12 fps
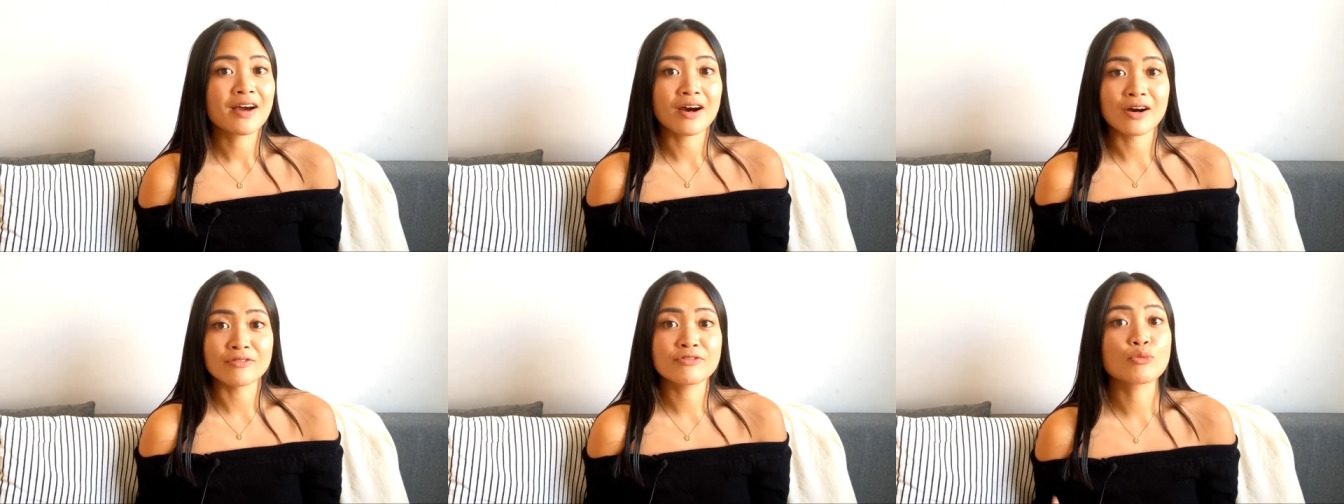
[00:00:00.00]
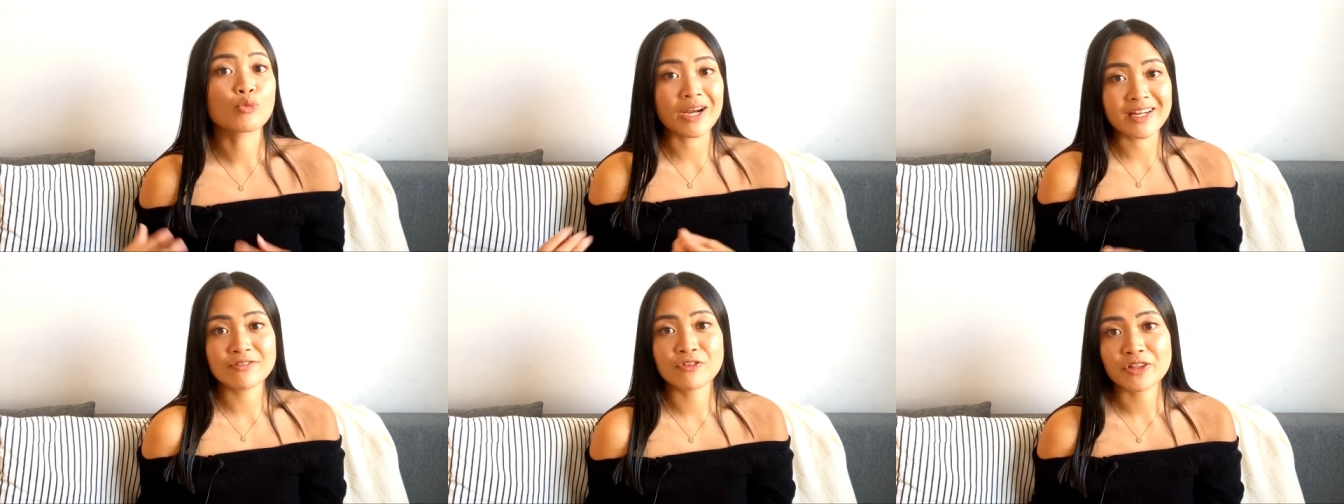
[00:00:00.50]
of
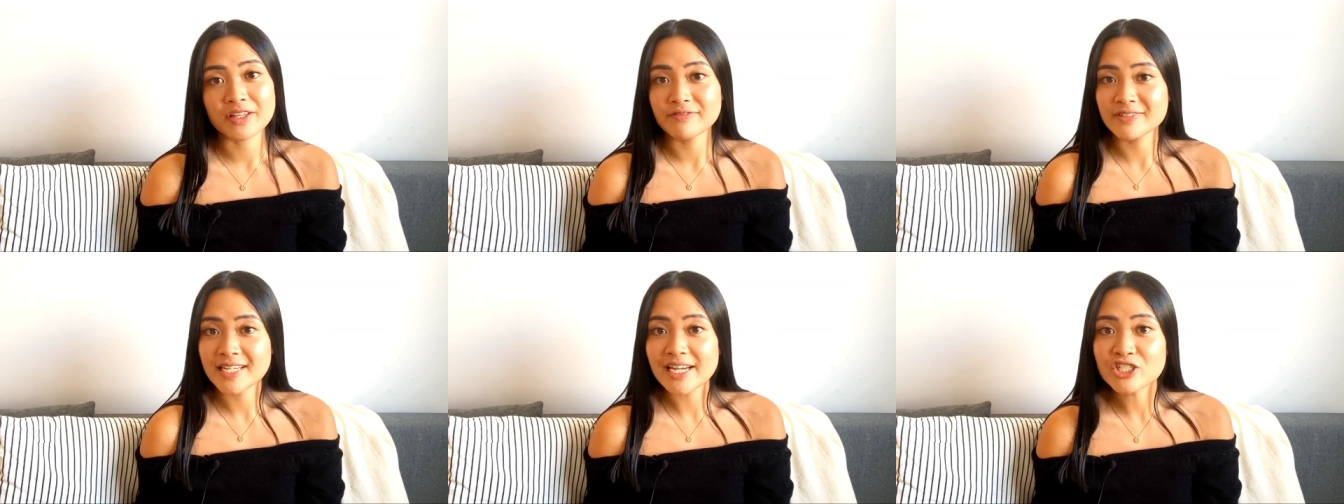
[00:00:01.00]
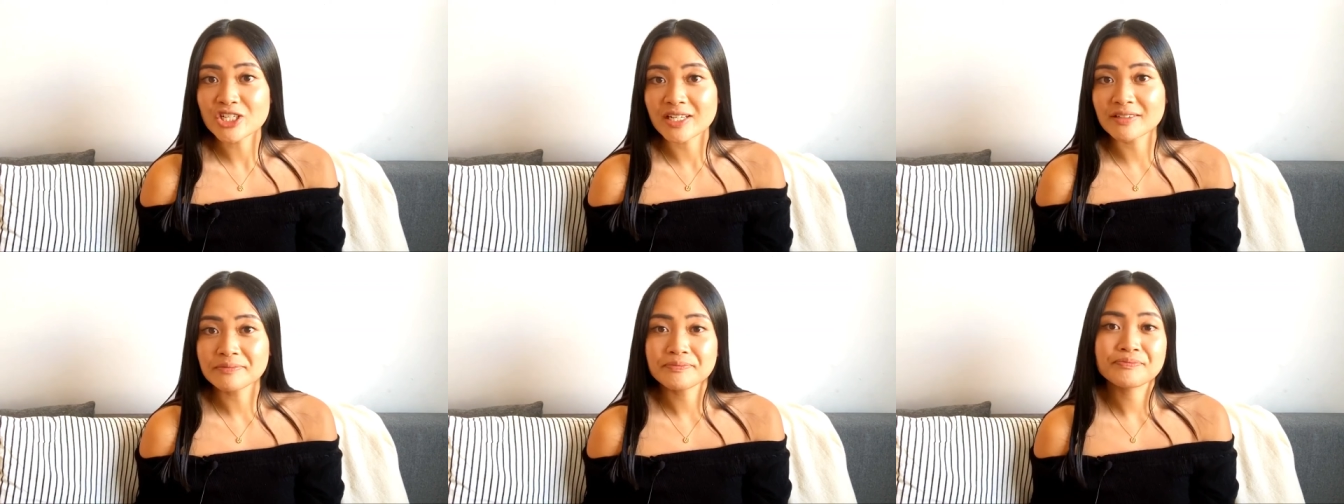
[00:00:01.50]
waiting for the
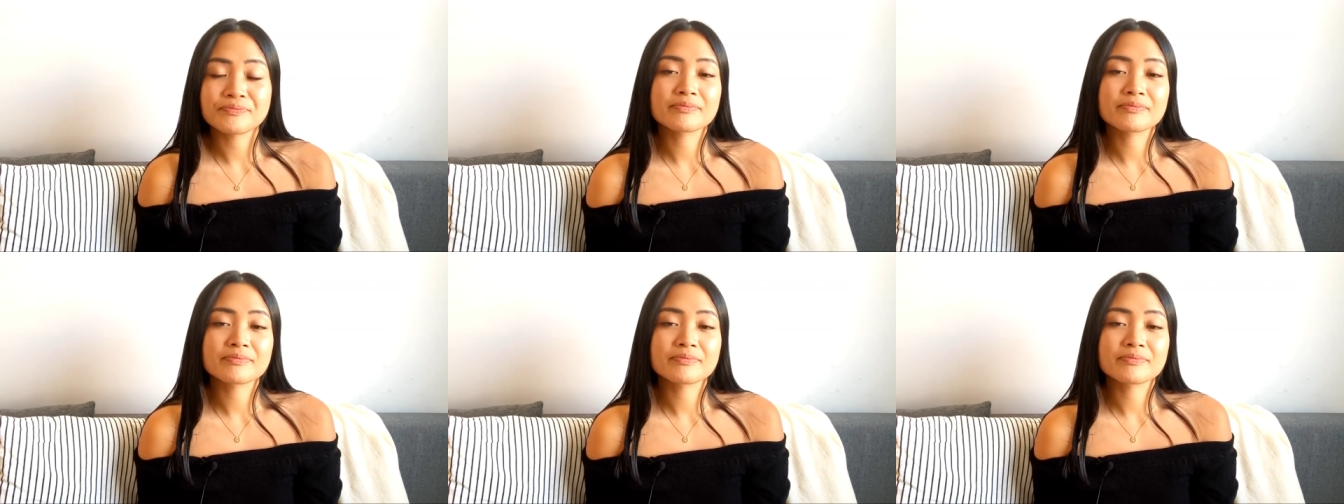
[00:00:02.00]
invitation.